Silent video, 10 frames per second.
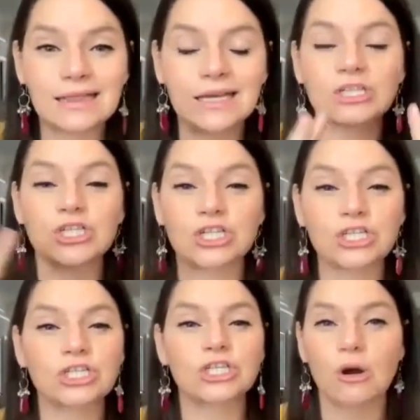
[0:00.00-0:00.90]
there's
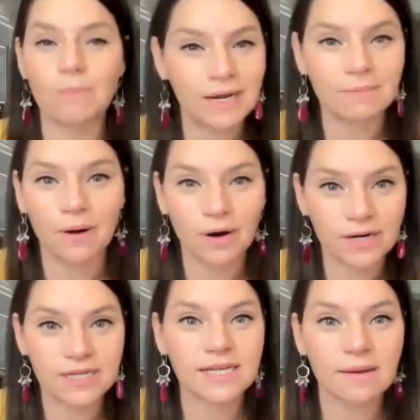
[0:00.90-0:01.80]
just so many
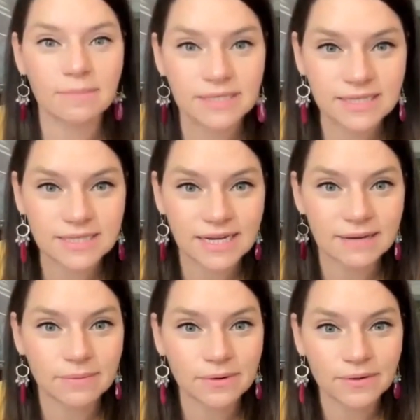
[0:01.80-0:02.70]
parties coming to the
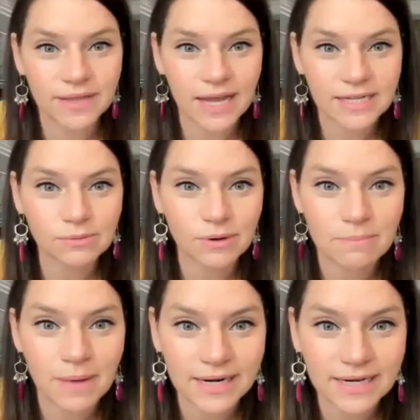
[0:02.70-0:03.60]
table, and that's where
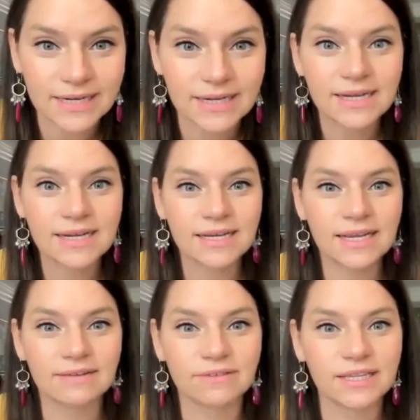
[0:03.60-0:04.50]
money
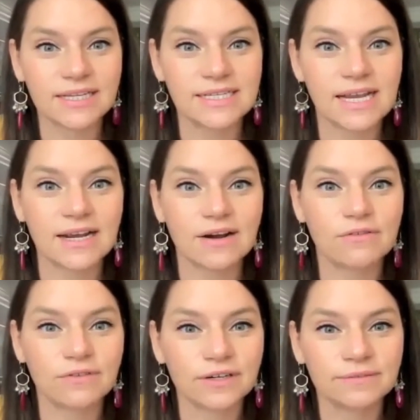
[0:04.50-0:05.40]
can really take
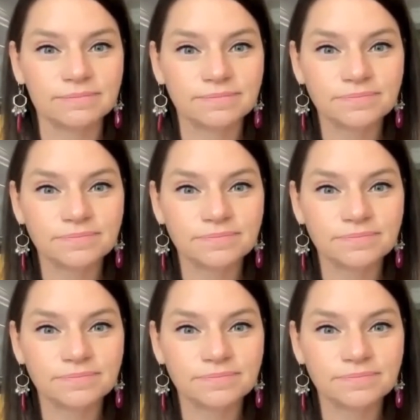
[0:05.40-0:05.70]
over.